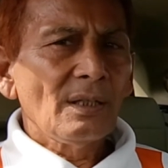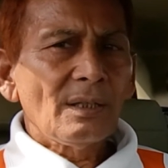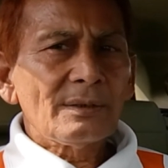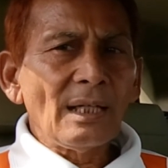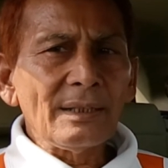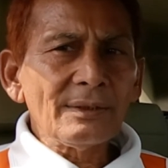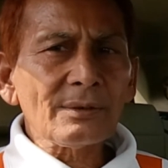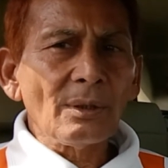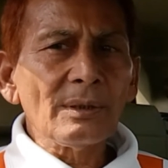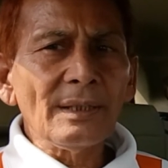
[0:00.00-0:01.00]
That is
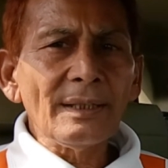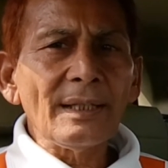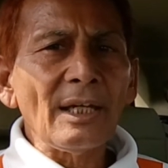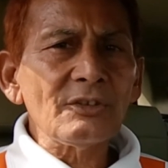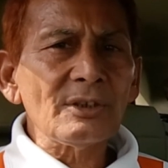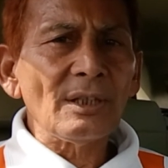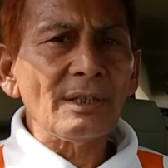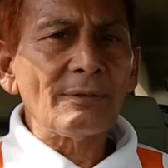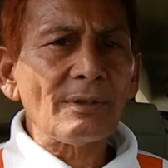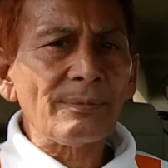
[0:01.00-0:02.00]
called engaging a level
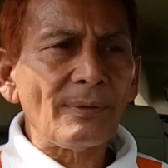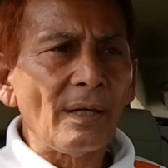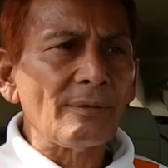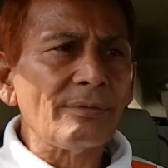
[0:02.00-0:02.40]
of love.